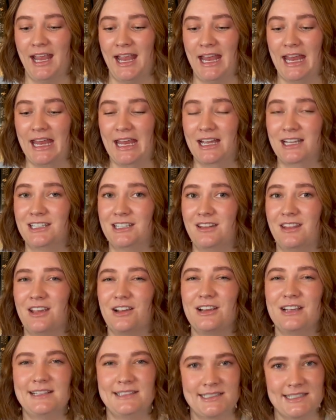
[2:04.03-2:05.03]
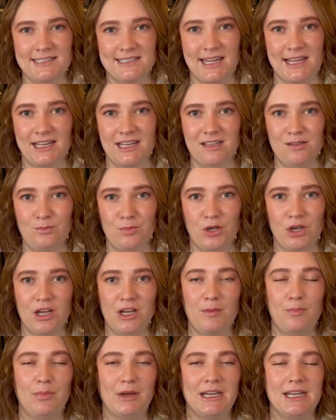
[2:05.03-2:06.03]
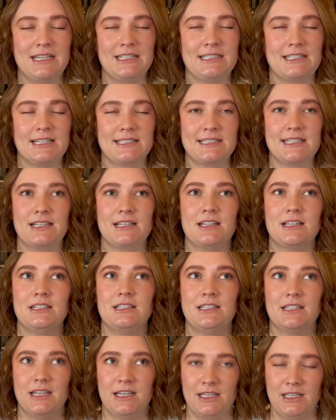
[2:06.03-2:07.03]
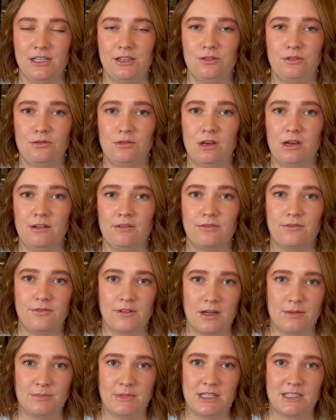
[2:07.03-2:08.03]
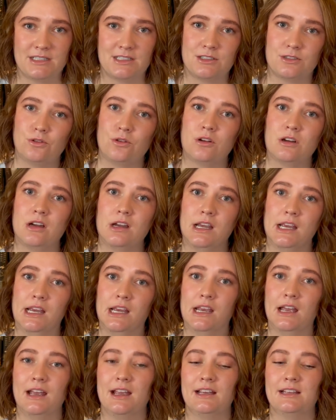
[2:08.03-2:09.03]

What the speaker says: And there is a second book, but it doesn't continue from this story.